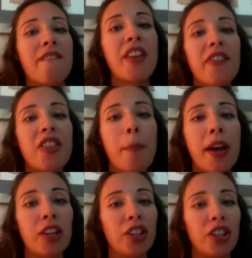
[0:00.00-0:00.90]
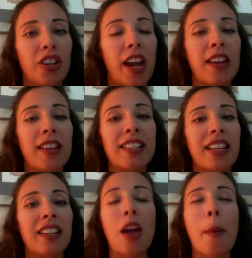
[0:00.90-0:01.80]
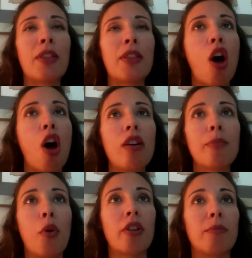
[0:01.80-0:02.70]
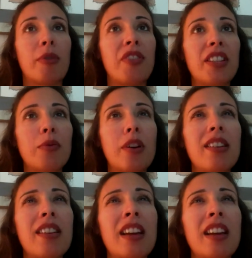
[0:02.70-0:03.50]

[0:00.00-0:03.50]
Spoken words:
5th pillar, and I mean, they're all important, but this one,